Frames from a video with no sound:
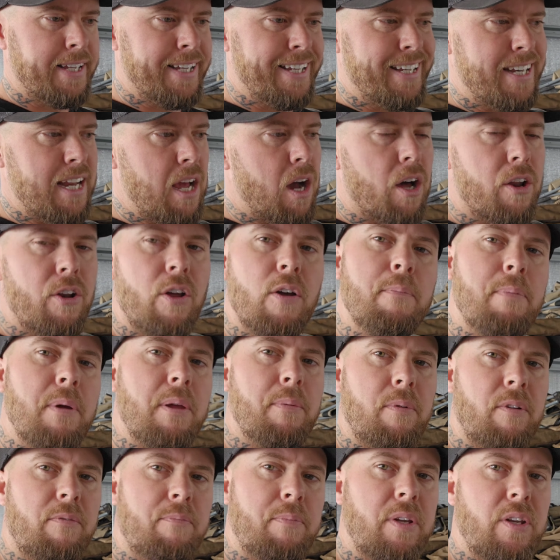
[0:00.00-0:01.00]
Now, I know
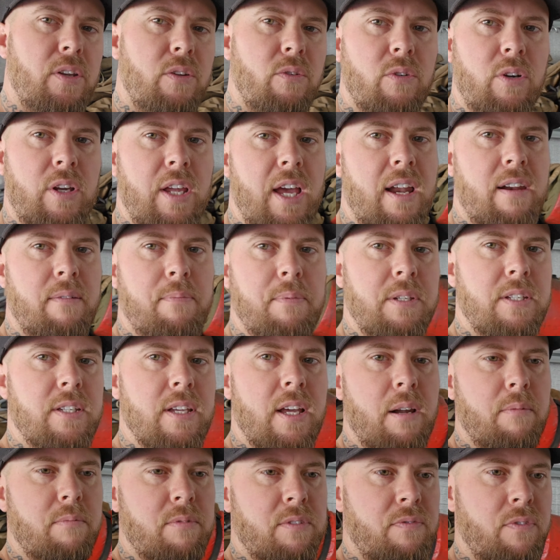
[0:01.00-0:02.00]
people have been doing canopy
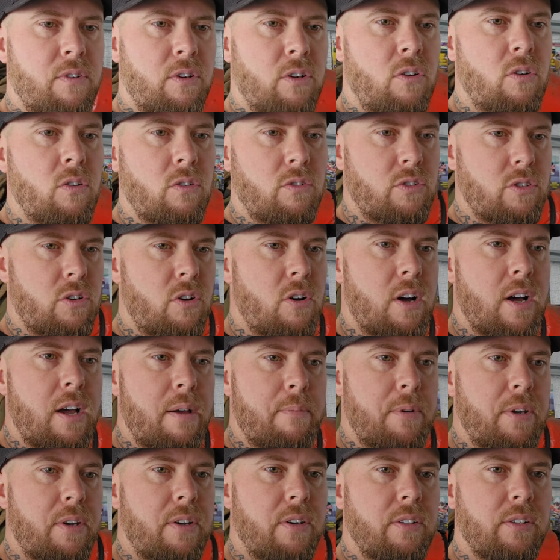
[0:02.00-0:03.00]
setups for a long time
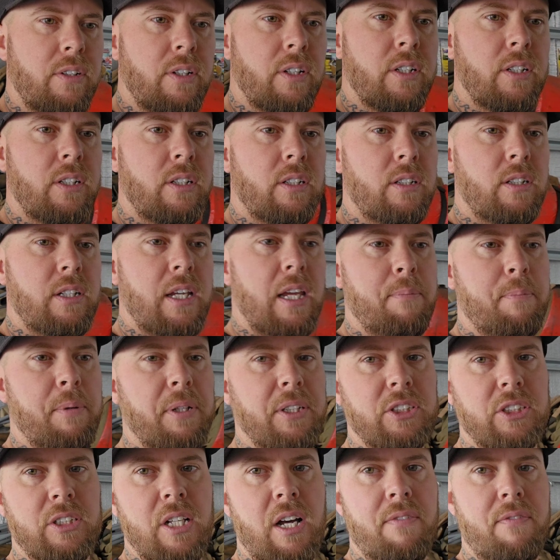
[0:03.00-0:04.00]
and keeping
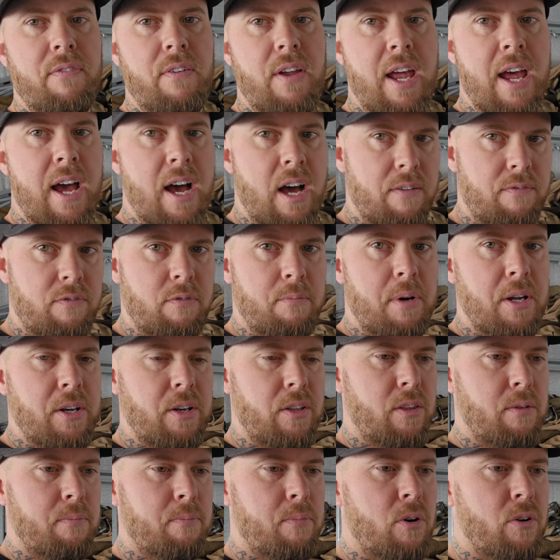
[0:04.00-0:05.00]
stuff out from under
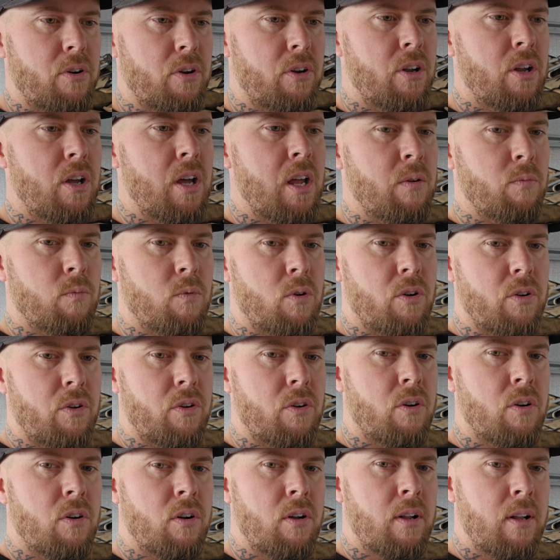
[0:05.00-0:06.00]
the bonnet and
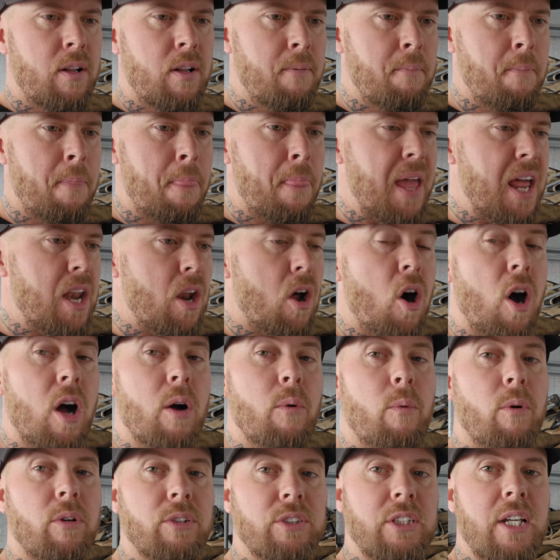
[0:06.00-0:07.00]
whatnot. And I
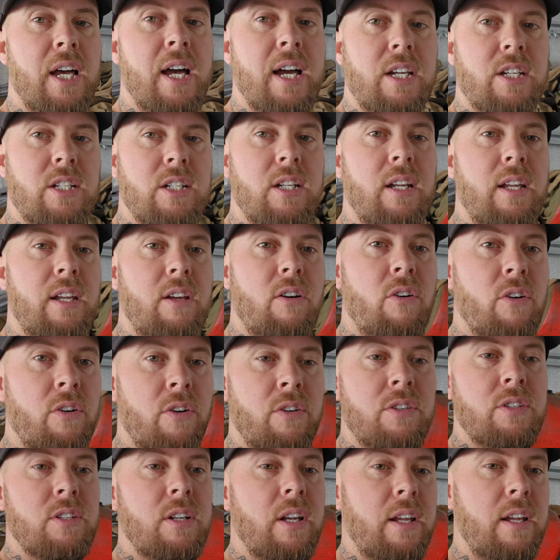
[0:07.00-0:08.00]
was actually,
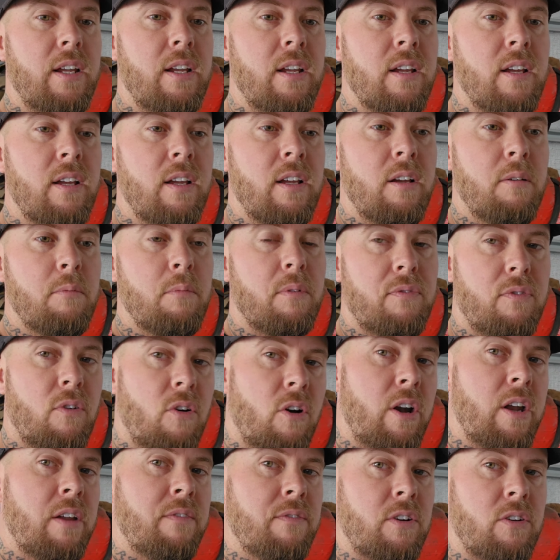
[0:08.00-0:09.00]
honestly, before
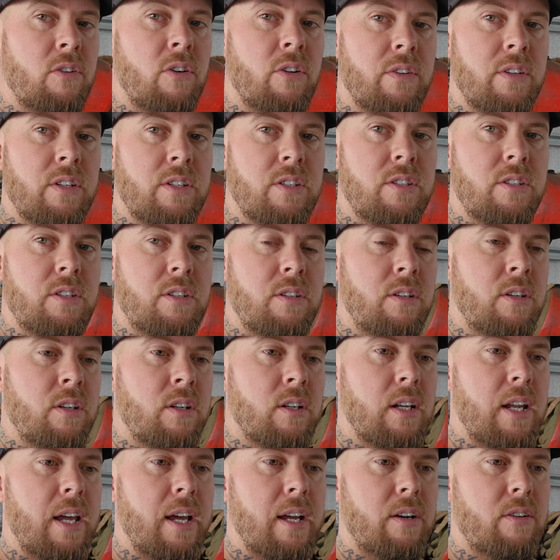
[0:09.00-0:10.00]
I even got this
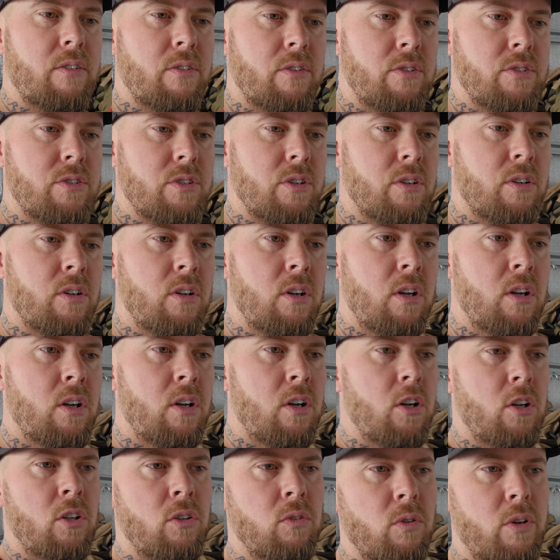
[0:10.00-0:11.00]
LandCruiser,
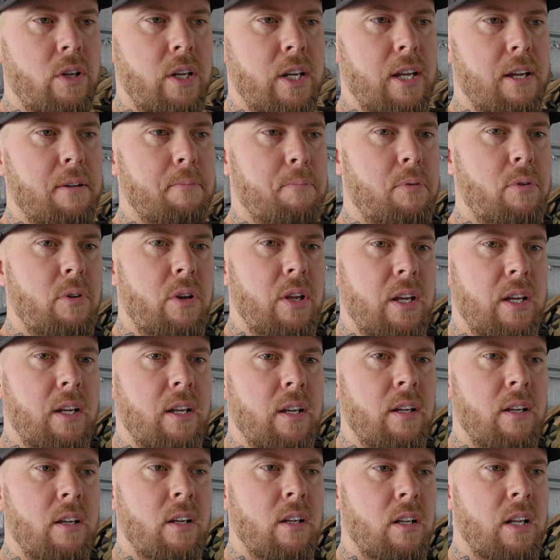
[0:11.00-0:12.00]
looking at putting
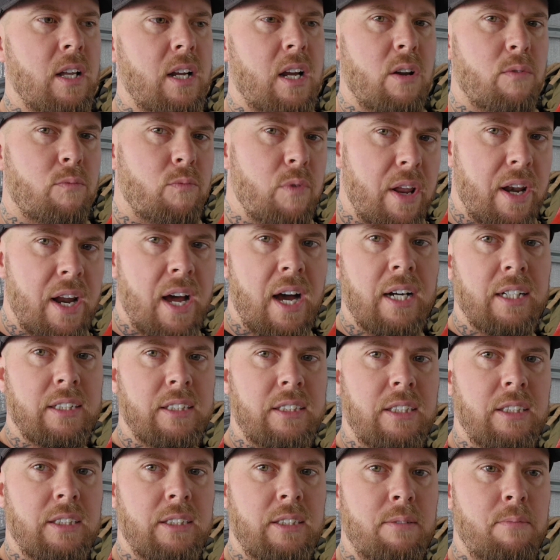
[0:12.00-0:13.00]
like a red arc
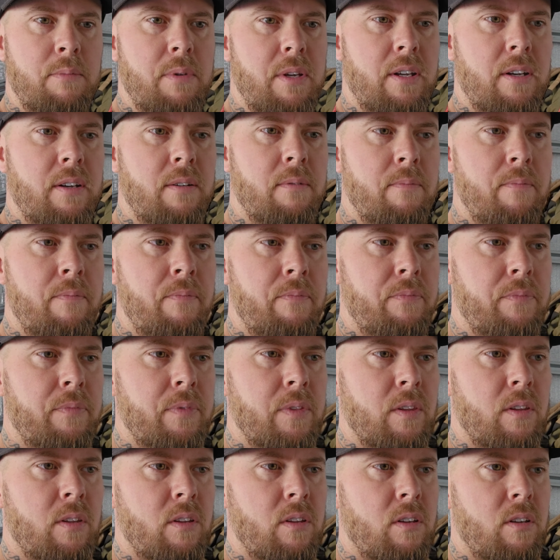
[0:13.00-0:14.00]
system in,
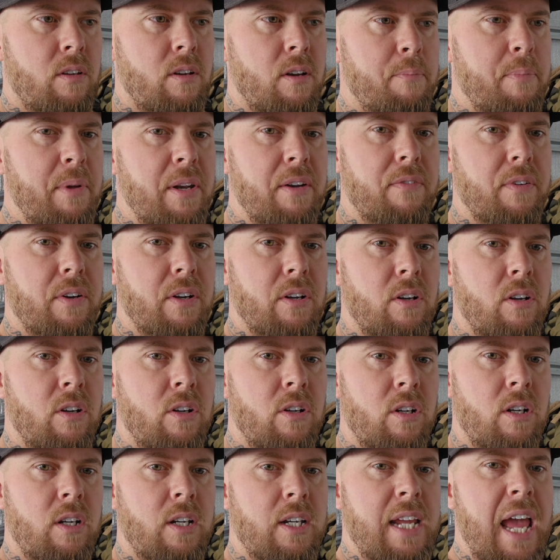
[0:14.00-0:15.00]
a bit of a
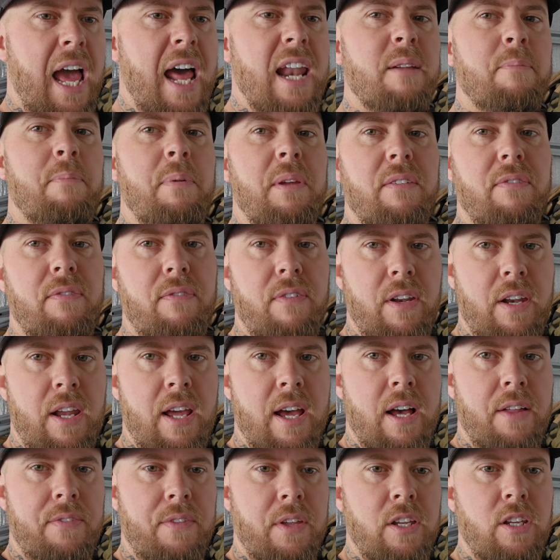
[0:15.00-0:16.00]
canopy fit
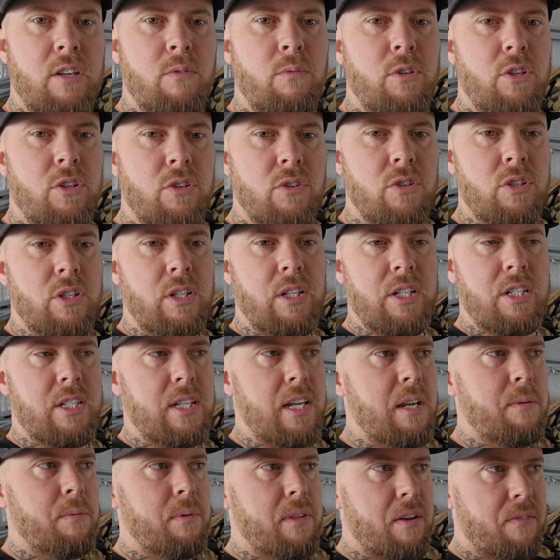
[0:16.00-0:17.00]
out that you would usually see
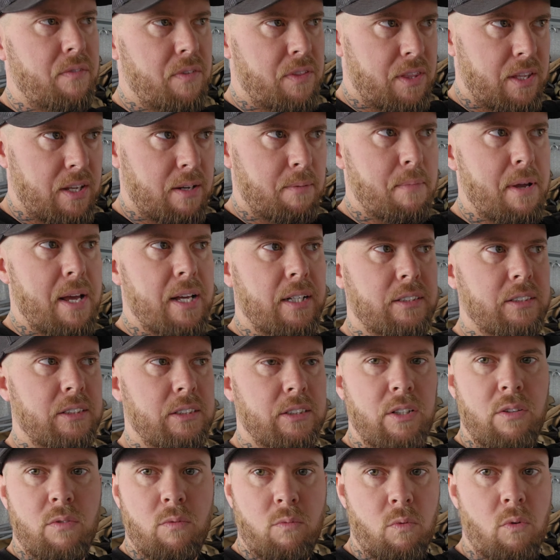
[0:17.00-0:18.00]
with everything mounted to
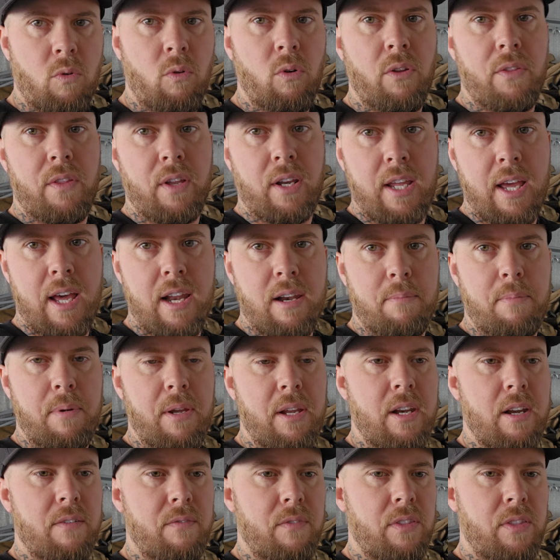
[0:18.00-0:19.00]
the wall of the canopy and
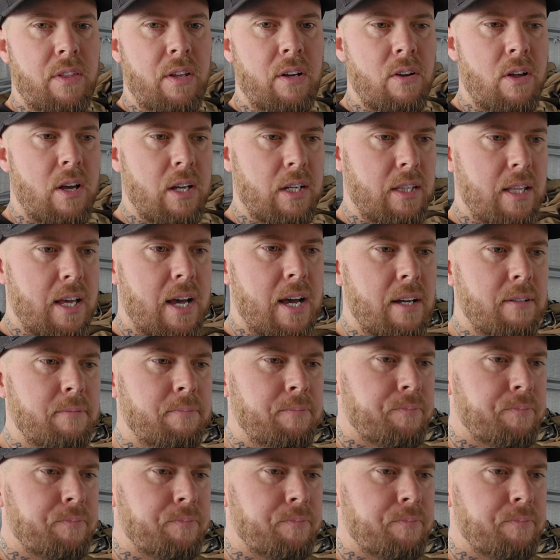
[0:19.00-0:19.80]
everything like that.